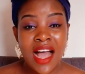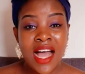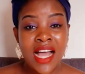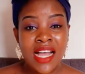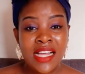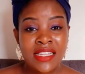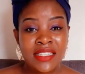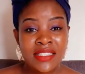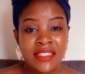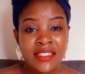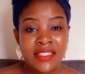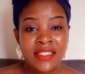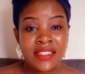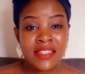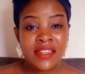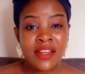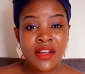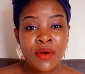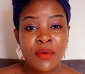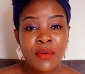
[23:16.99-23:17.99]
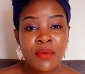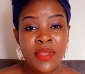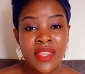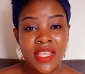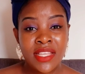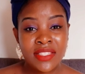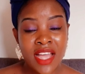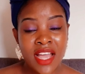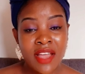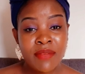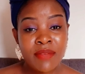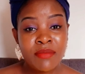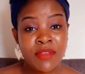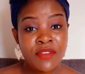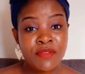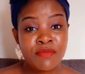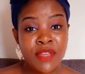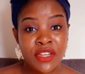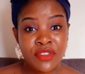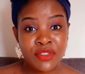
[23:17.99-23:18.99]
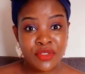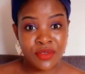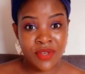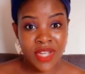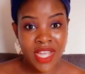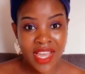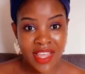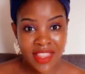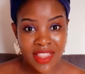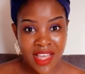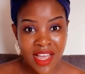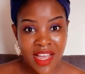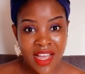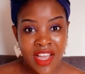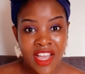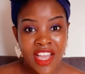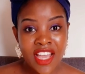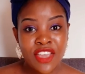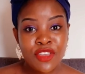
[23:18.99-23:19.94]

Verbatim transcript: and with the time you've been together